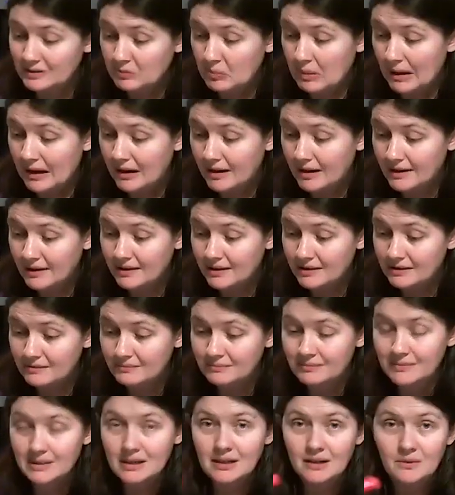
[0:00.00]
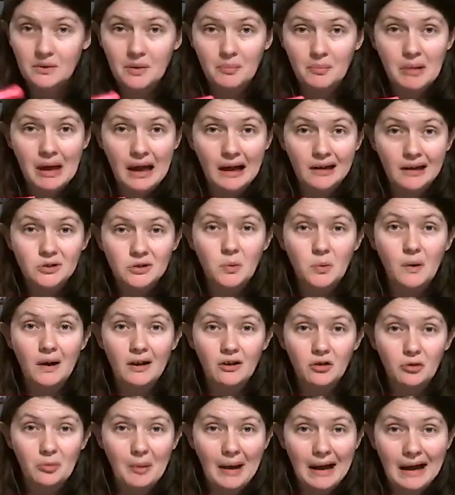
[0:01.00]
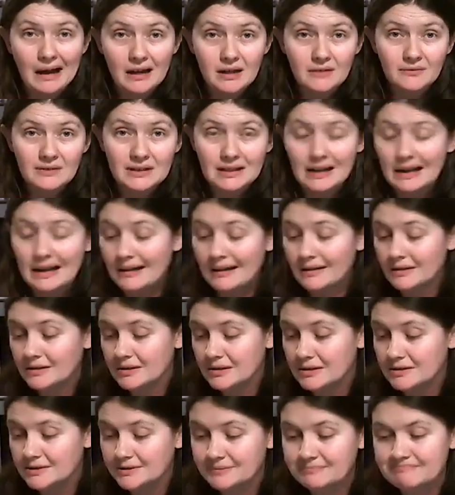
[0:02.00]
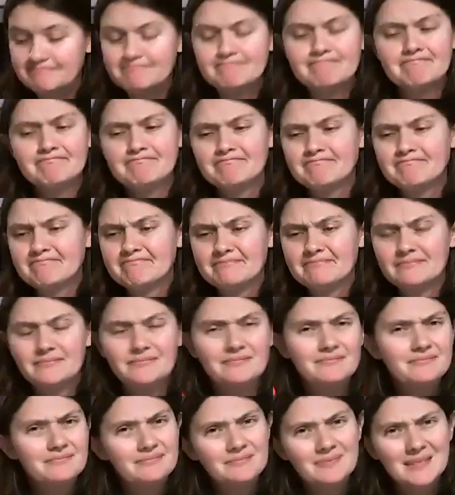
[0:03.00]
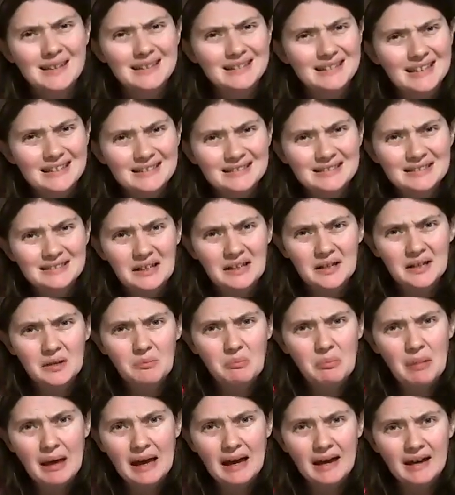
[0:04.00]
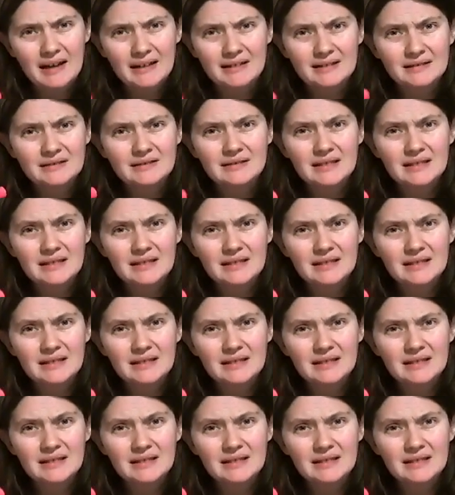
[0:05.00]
buying, you know, a pack, 12 pack of inhalers. That's not bad